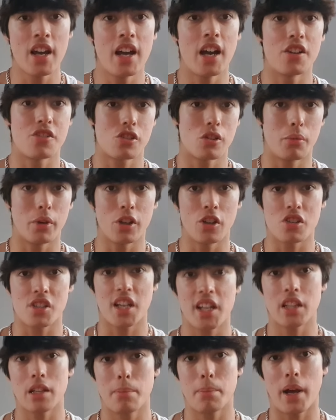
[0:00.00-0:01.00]
And so when you
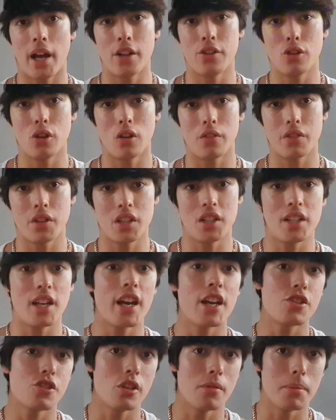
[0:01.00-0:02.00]
take the band off,
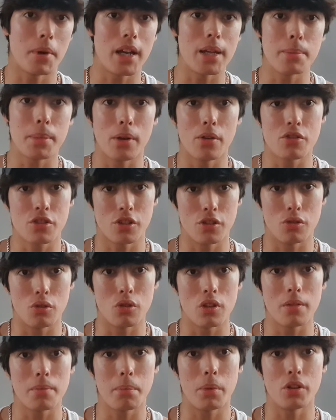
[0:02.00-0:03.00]
yes, you might be able to
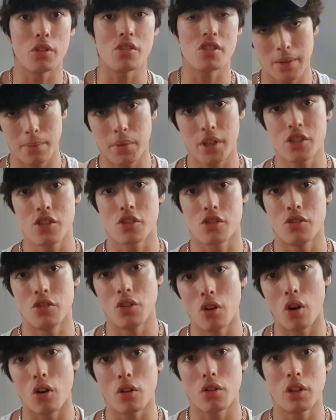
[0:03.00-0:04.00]
do it, but you're simply just
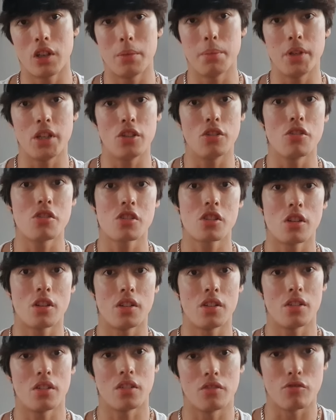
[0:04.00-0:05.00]
not going to be used
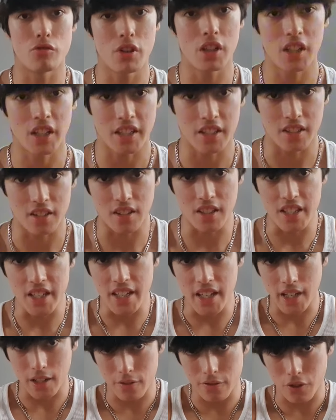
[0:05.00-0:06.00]
to really
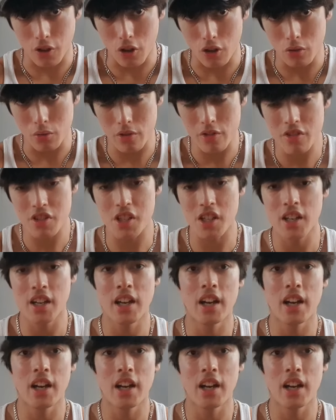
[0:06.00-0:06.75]
leaning forward.